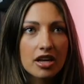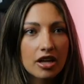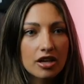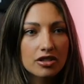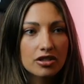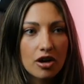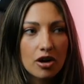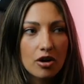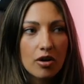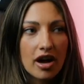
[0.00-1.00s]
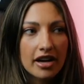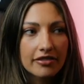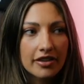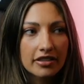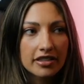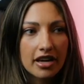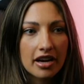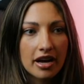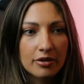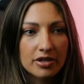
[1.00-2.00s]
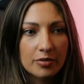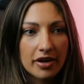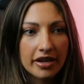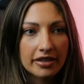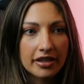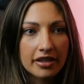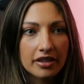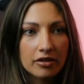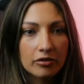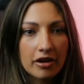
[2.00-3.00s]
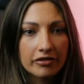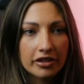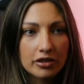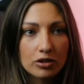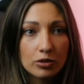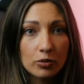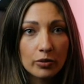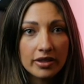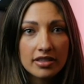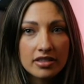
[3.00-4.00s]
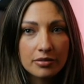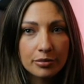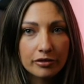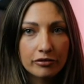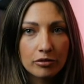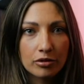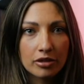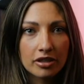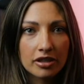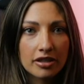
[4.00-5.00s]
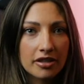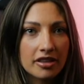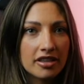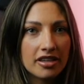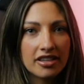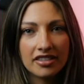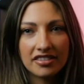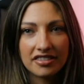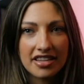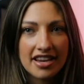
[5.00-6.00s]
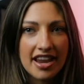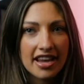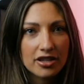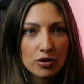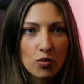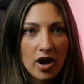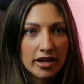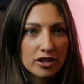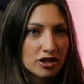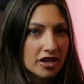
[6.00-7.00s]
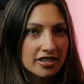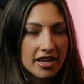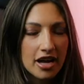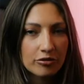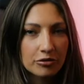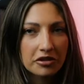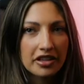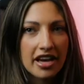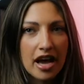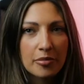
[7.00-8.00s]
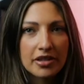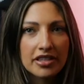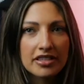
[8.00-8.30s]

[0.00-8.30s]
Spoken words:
So I found out I was pregnant roughly 2 weeks before the nationwide shutdown really happened.